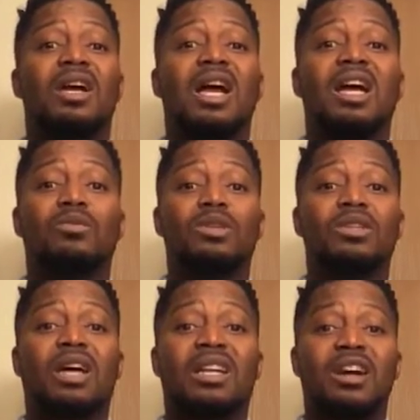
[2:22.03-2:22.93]

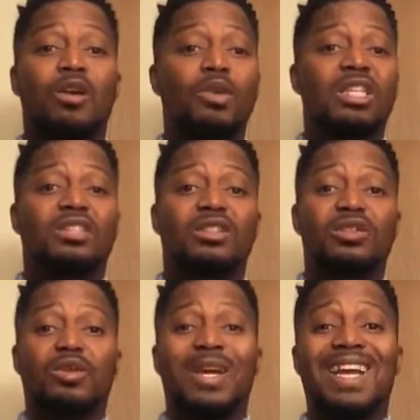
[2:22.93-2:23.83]
and are willing to
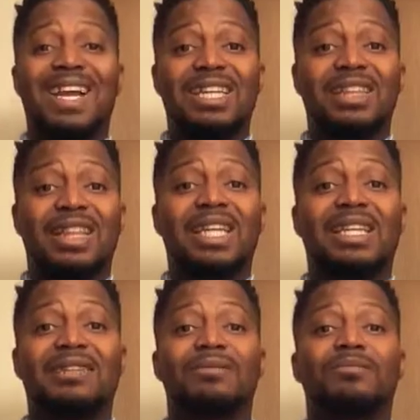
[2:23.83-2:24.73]
do
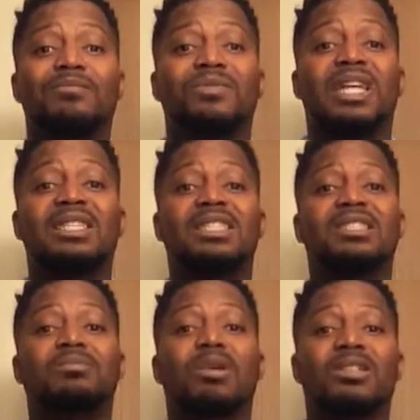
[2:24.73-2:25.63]
anything that is
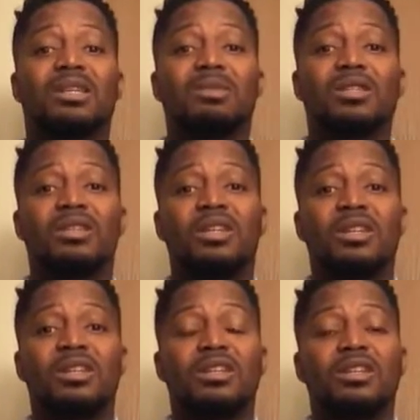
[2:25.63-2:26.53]
possible
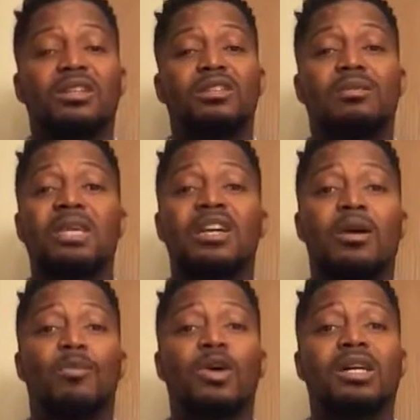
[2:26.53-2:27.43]
to
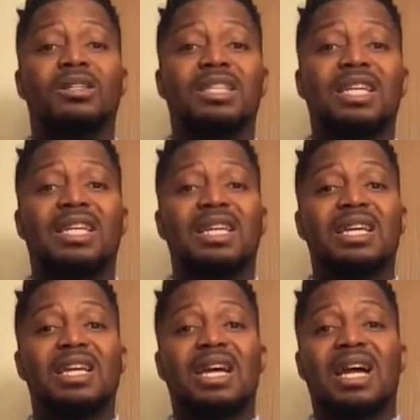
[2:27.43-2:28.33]
become wealthy,
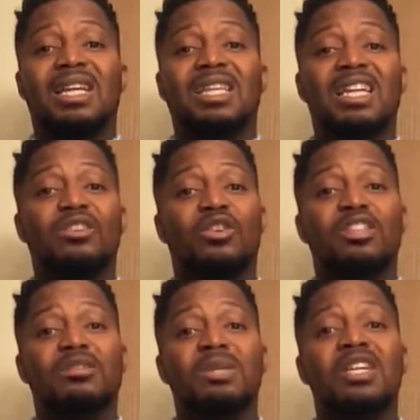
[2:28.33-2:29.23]
and not only
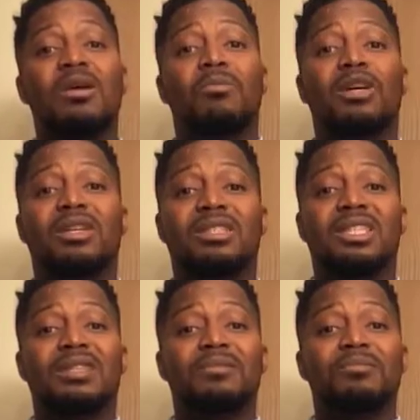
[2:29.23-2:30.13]
to become wealthy,
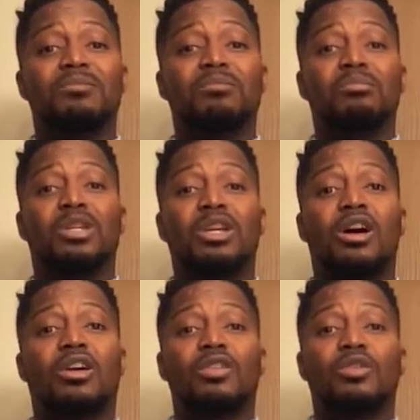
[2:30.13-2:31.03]
but
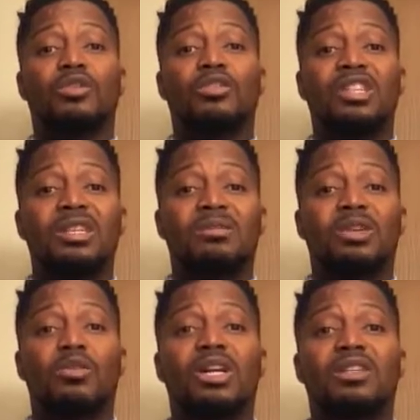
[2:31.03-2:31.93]
also to keep the
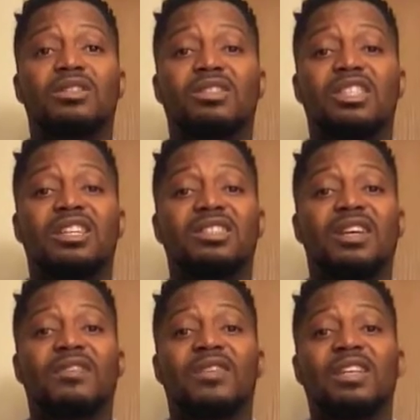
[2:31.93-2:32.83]
wealth to
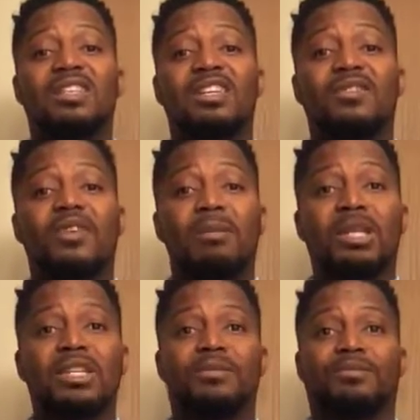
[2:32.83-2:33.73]
themselves and their family.